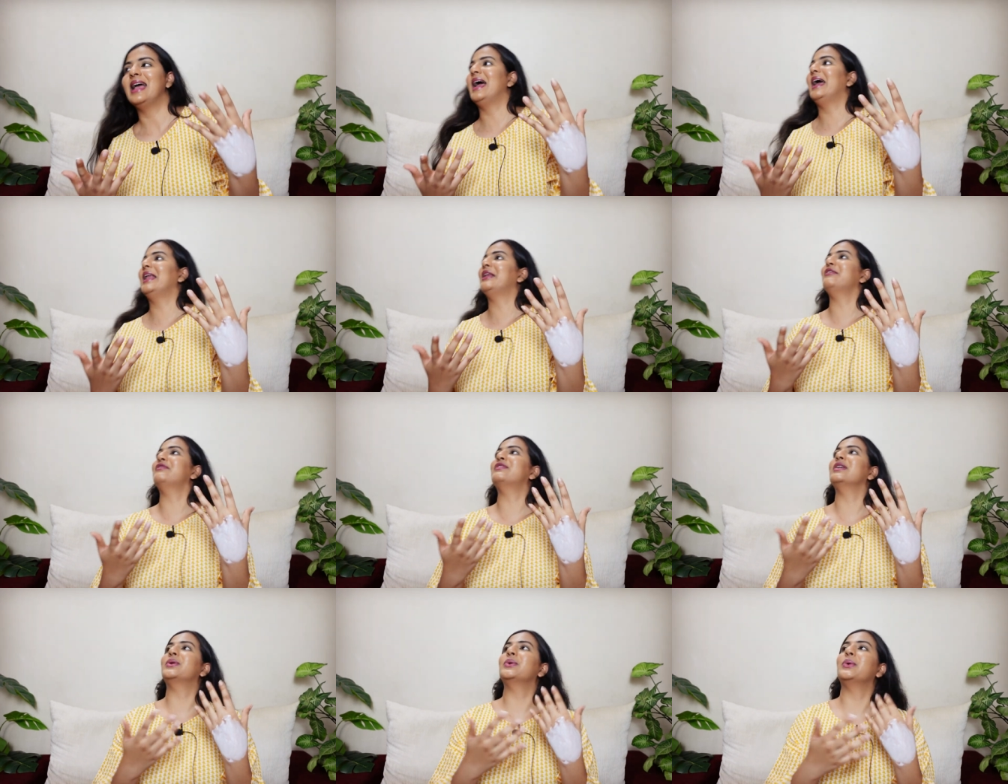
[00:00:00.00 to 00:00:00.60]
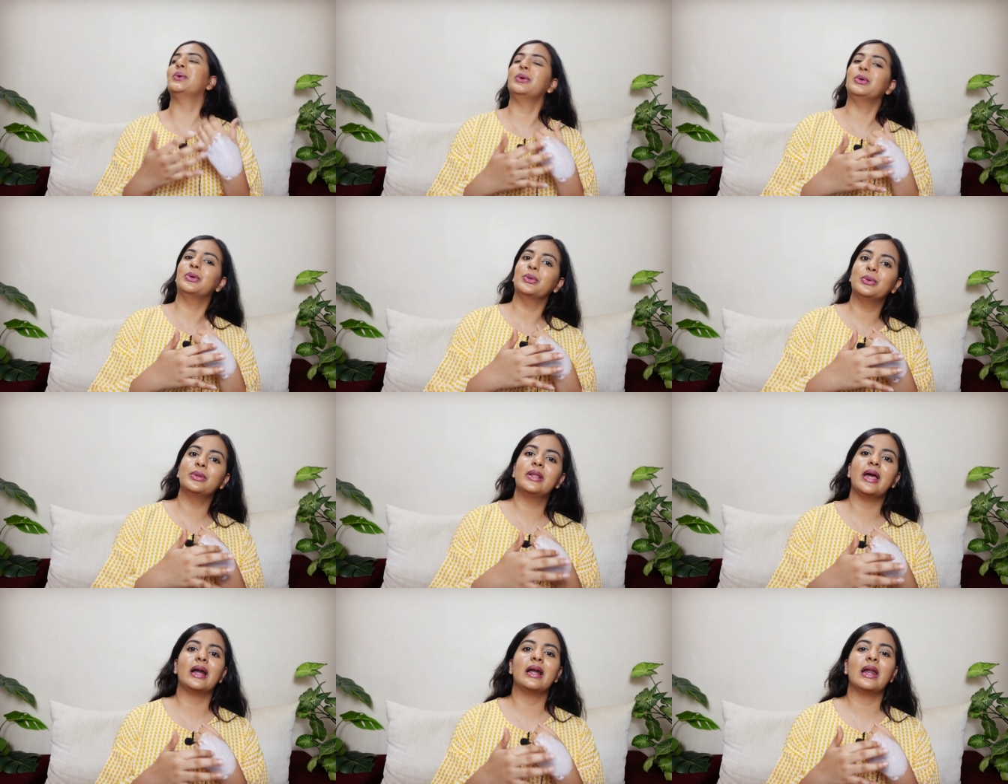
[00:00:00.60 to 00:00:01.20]
And if they don't
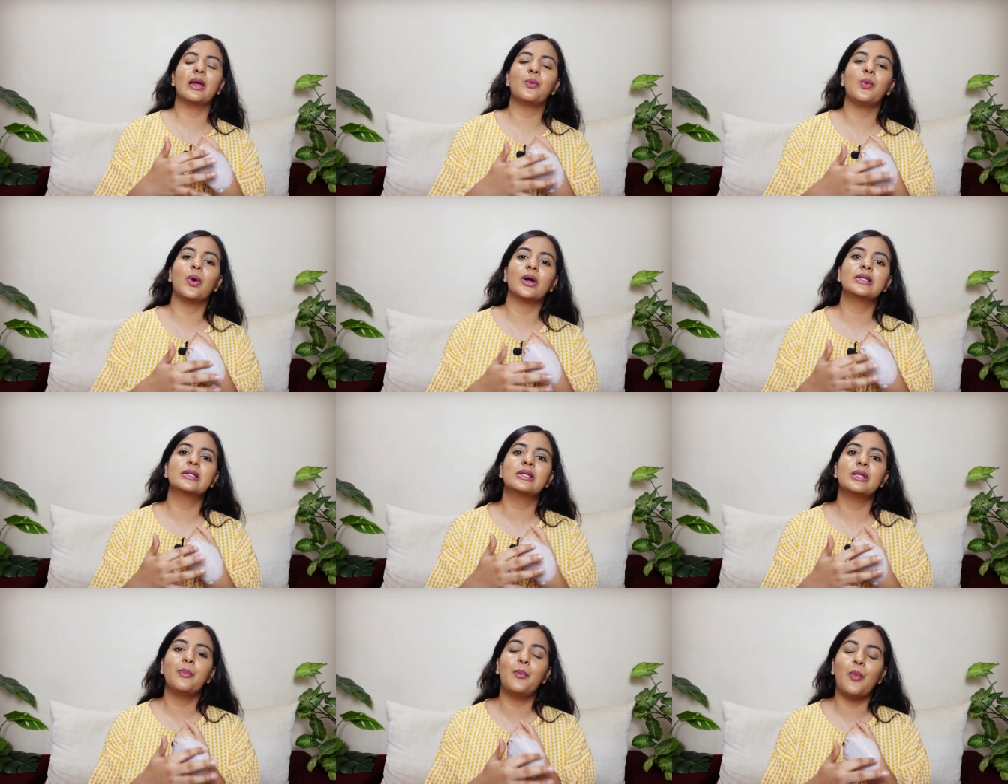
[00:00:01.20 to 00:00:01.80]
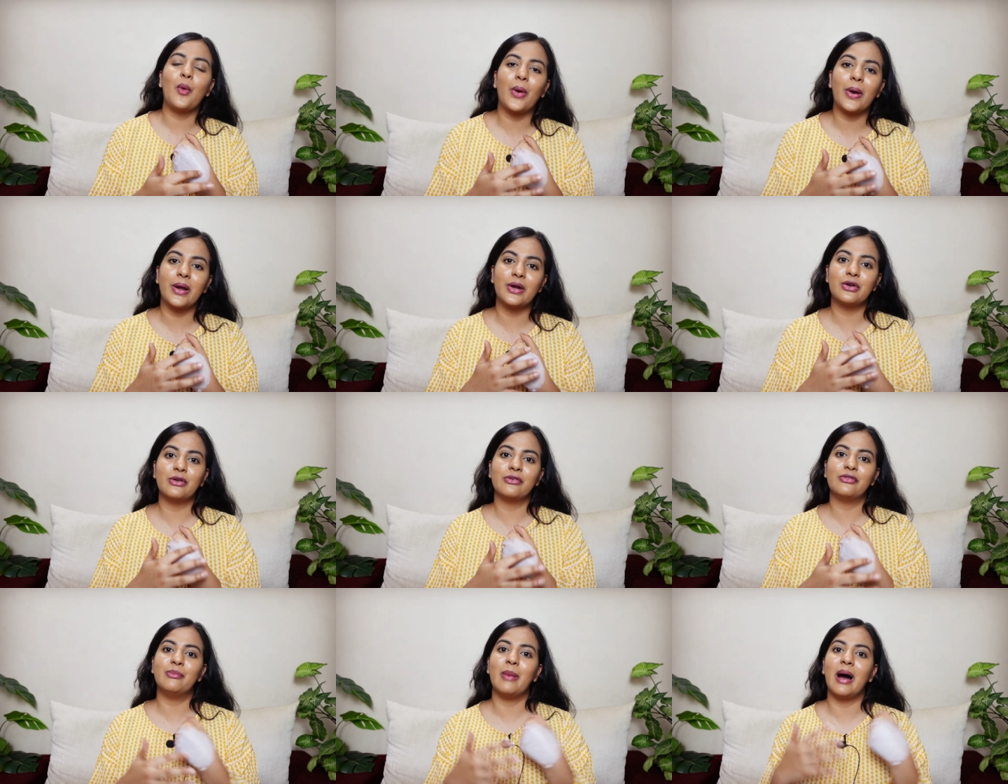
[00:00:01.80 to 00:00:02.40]
do that, like, what's the
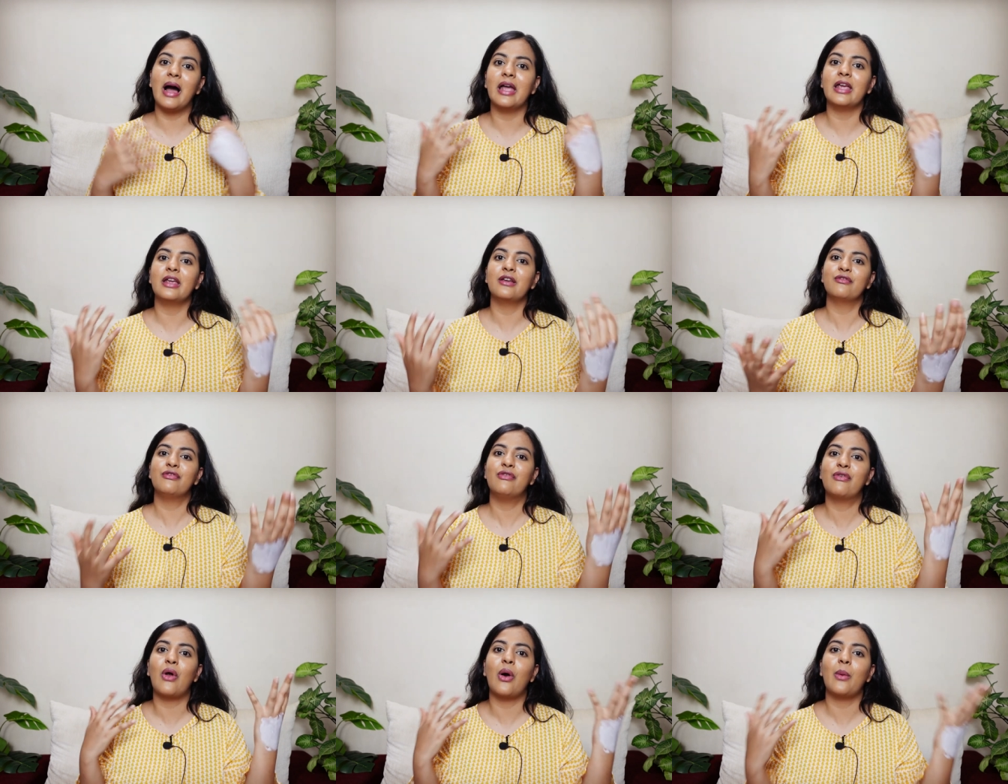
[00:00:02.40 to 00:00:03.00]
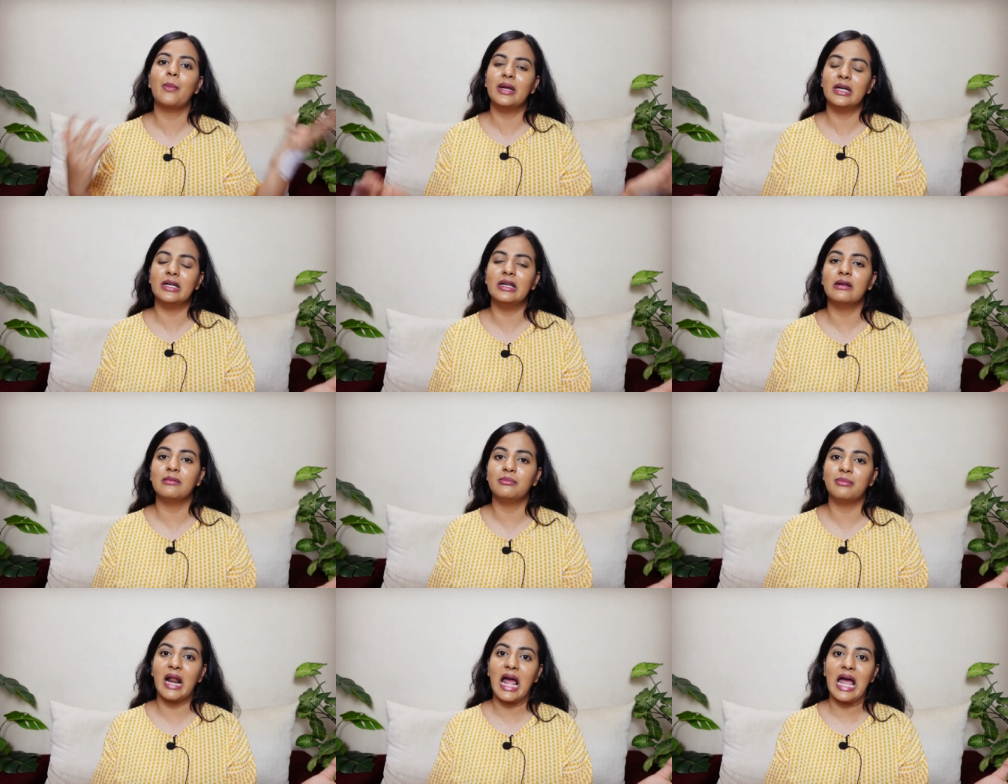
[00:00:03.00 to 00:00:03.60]
point of buying from
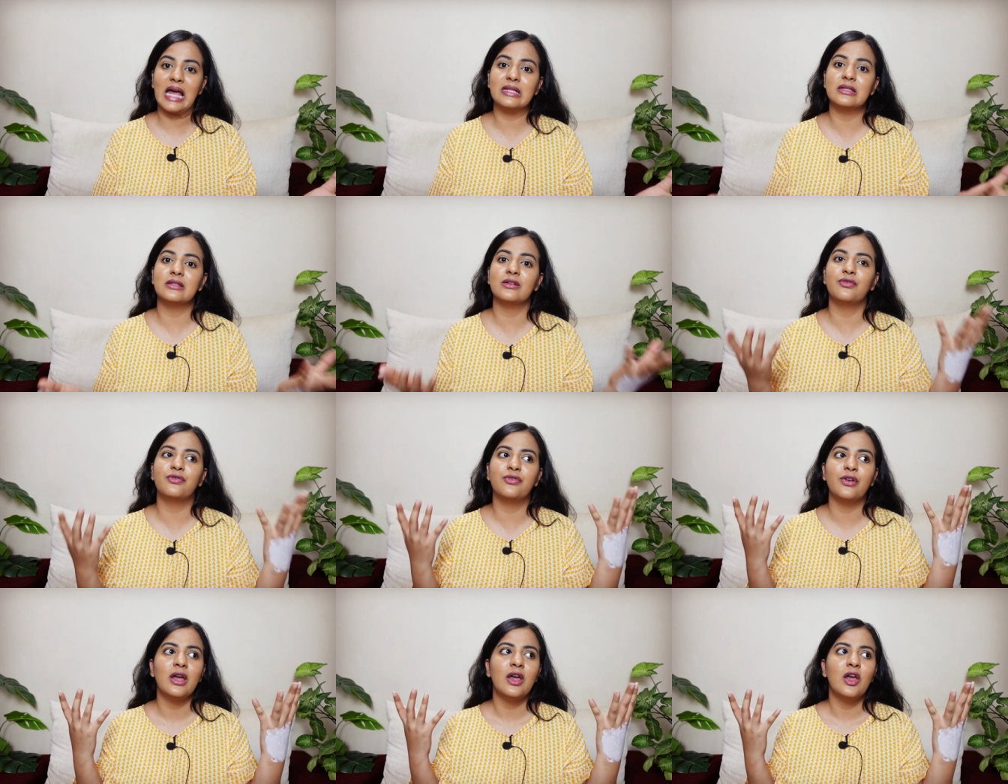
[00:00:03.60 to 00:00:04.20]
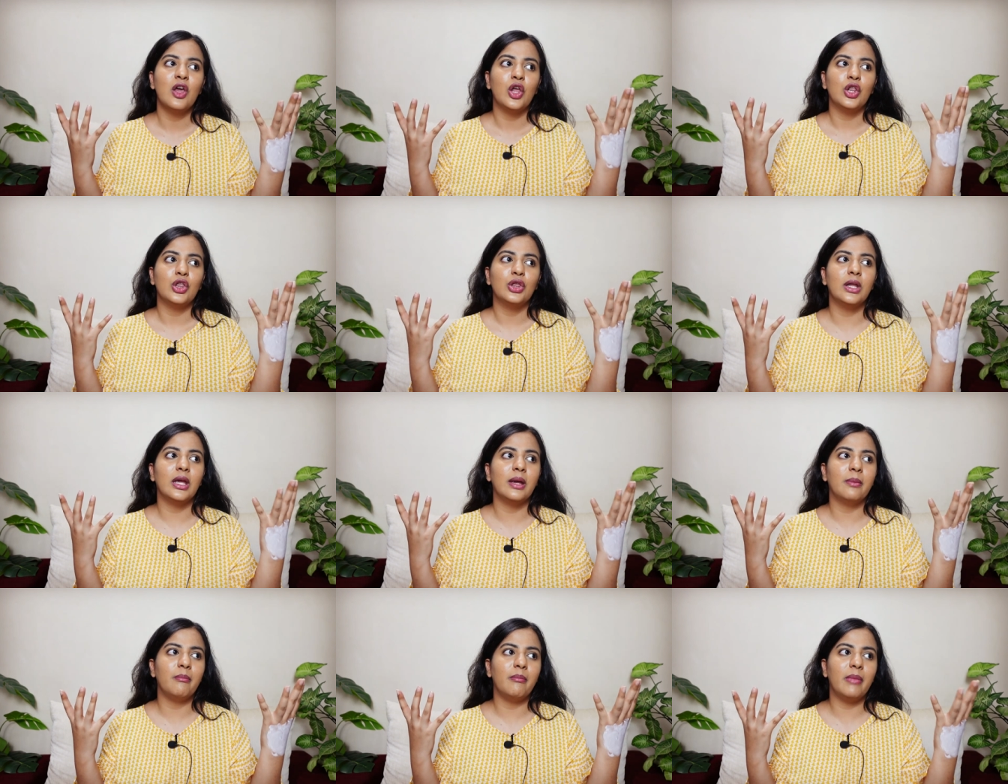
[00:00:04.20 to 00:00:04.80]
Indian brands if
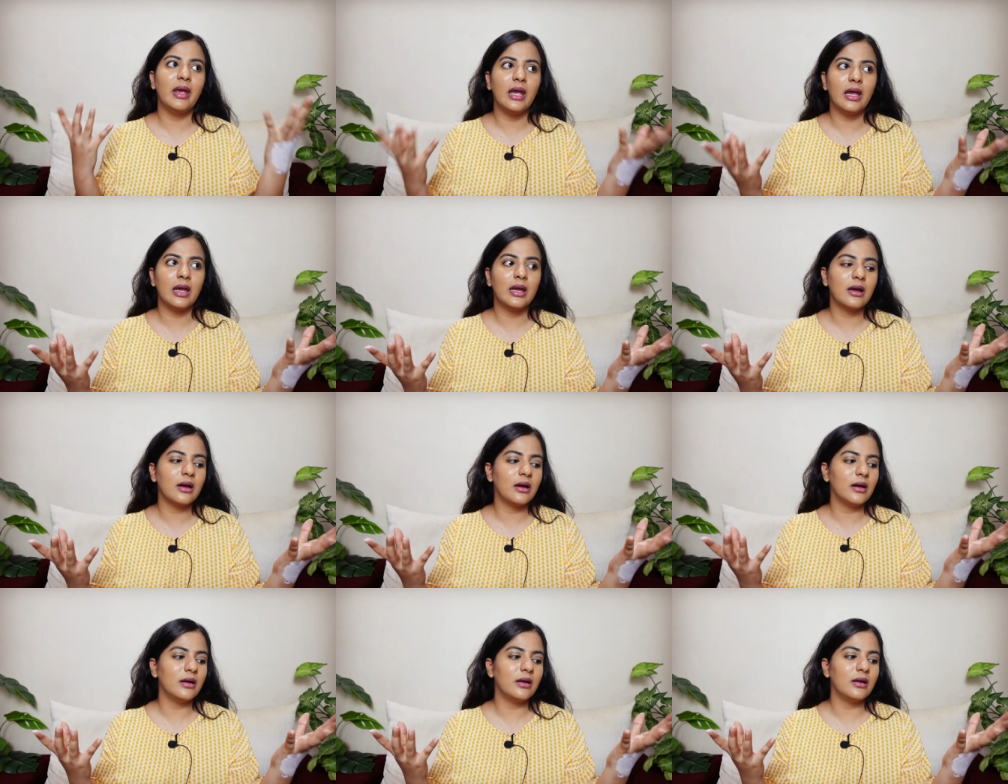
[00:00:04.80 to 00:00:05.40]
they make